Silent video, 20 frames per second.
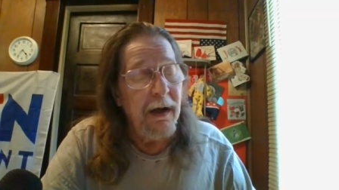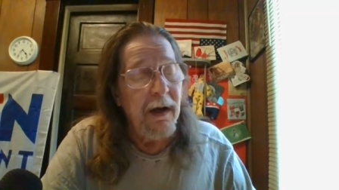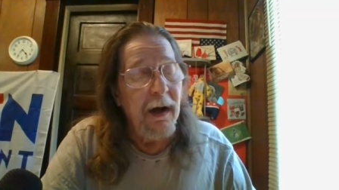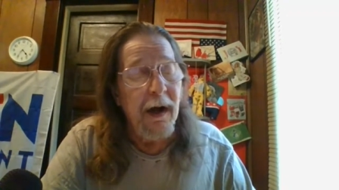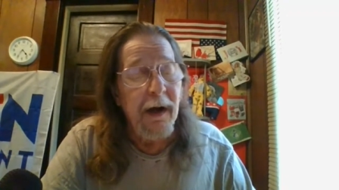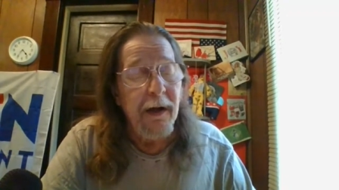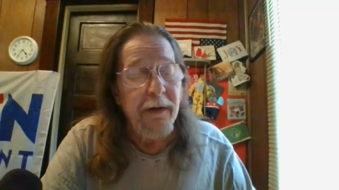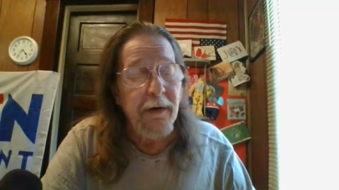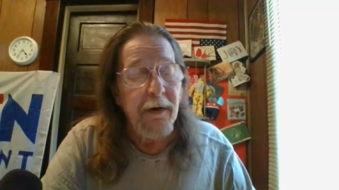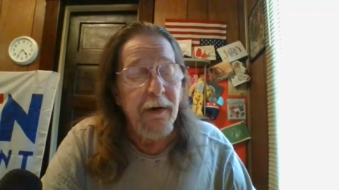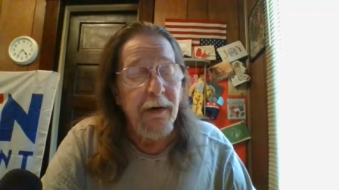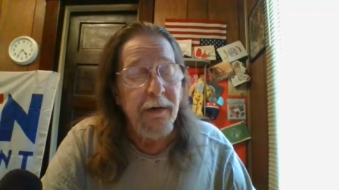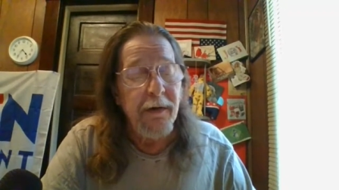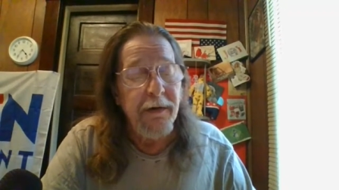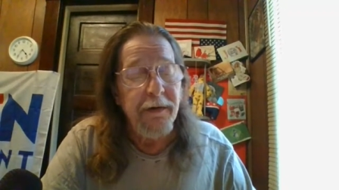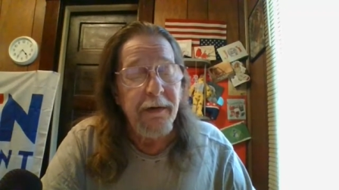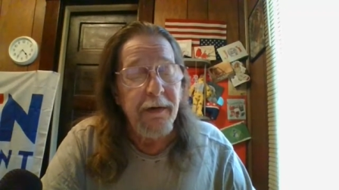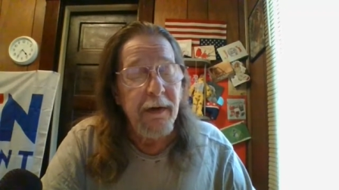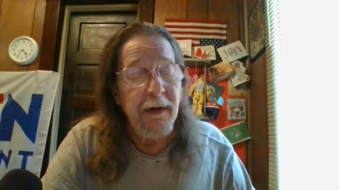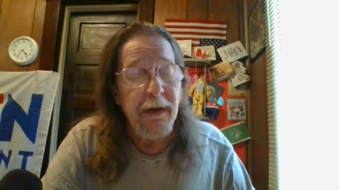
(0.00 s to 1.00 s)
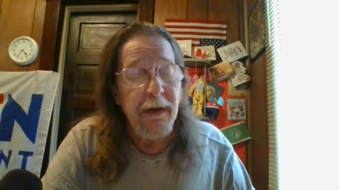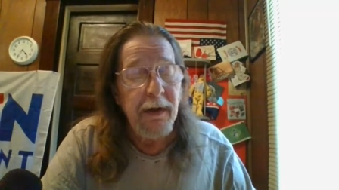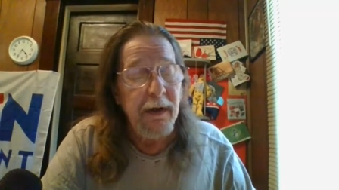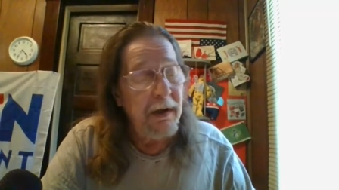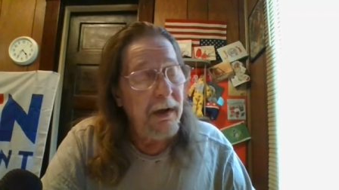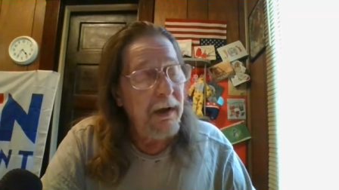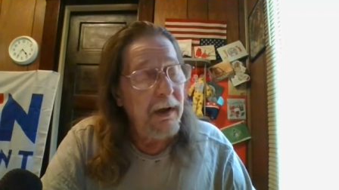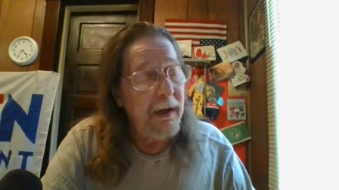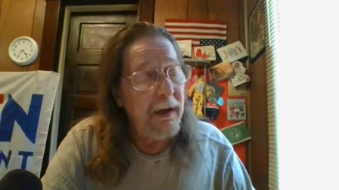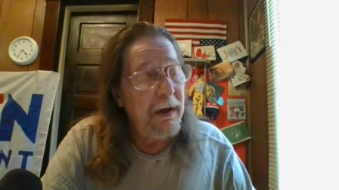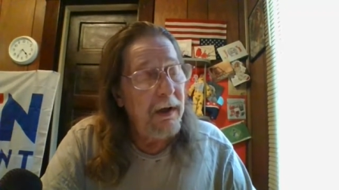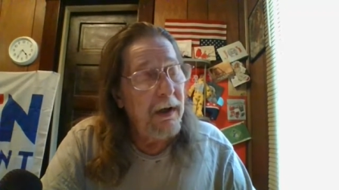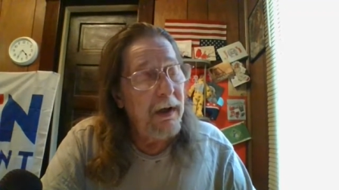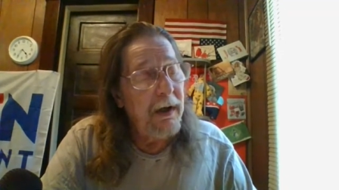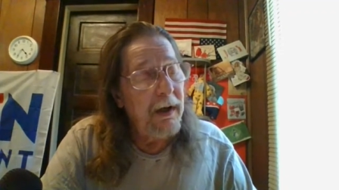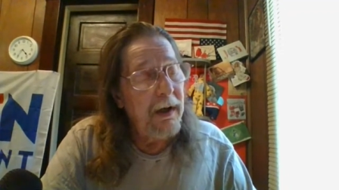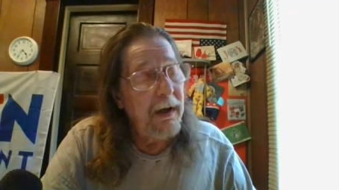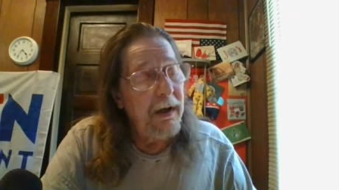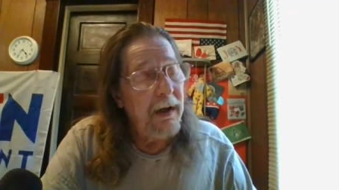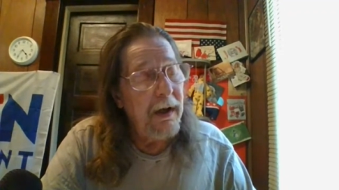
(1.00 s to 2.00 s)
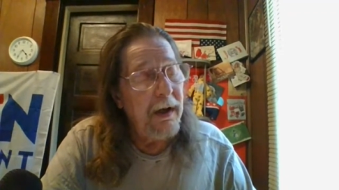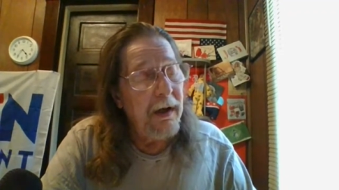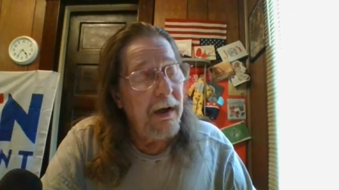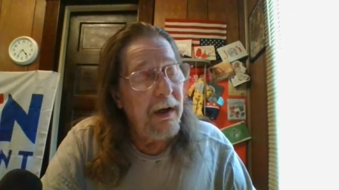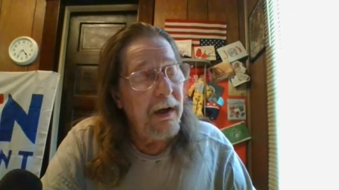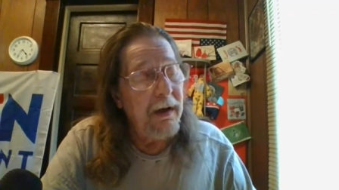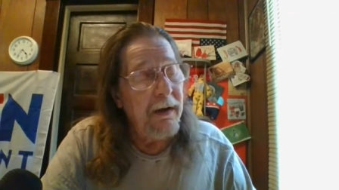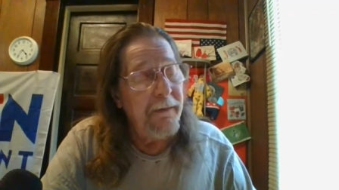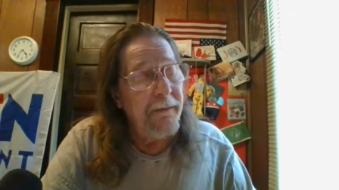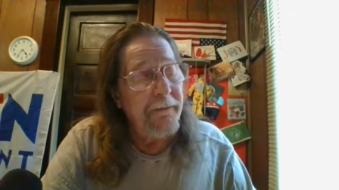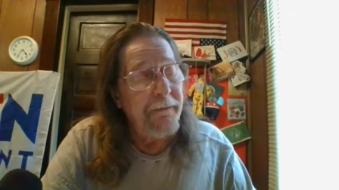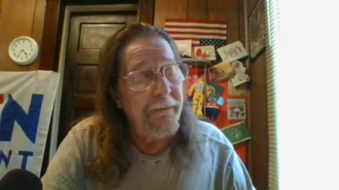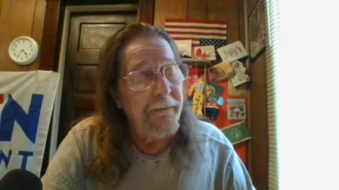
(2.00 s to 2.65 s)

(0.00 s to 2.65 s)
others uh,